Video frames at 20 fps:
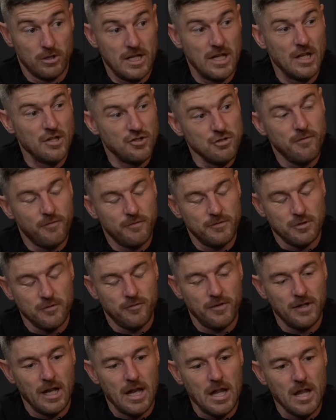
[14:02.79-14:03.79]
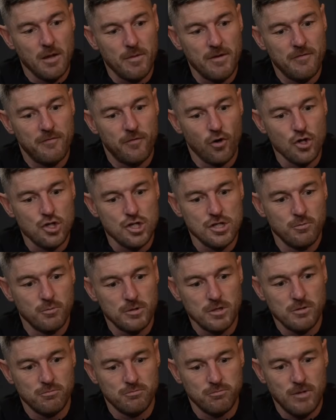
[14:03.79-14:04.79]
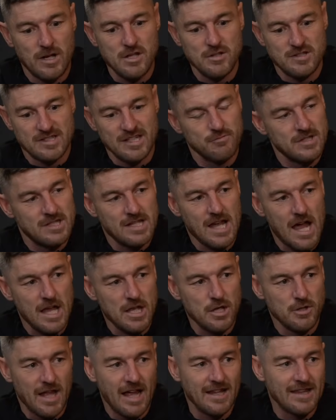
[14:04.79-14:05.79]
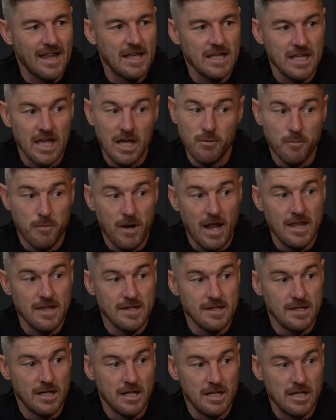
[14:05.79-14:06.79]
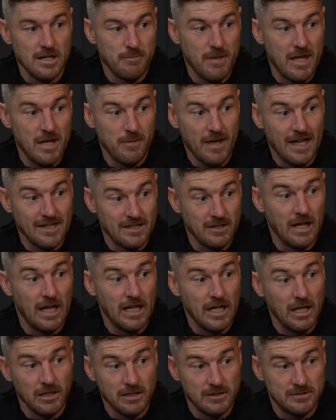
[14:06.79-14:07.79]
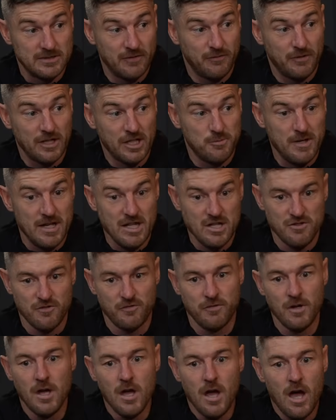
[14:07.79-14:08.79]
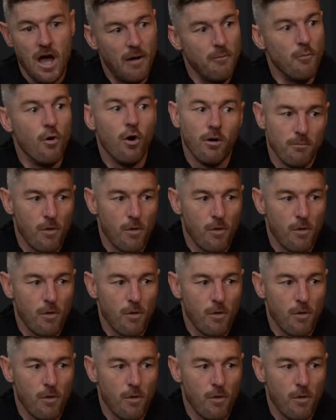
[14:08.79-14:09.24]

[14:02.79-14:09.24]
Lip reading: era. Do you feel a little bit fortunate when you did retire? You'd had that year with Brendan, and you'd maybe had a little different experience of a more